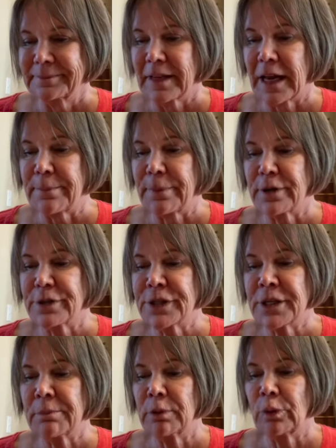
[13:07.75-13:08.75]
A person
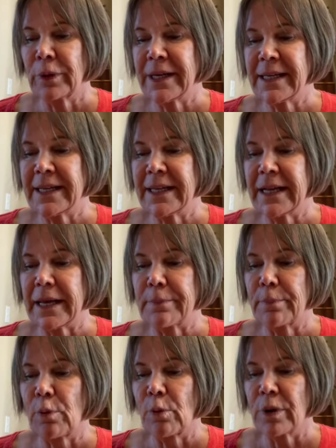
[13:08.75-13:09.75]
employed in a
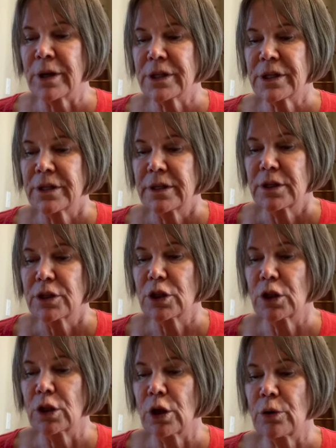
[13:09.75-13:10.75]
port to
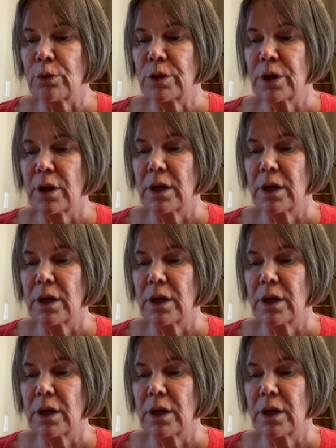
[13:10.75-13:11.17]
load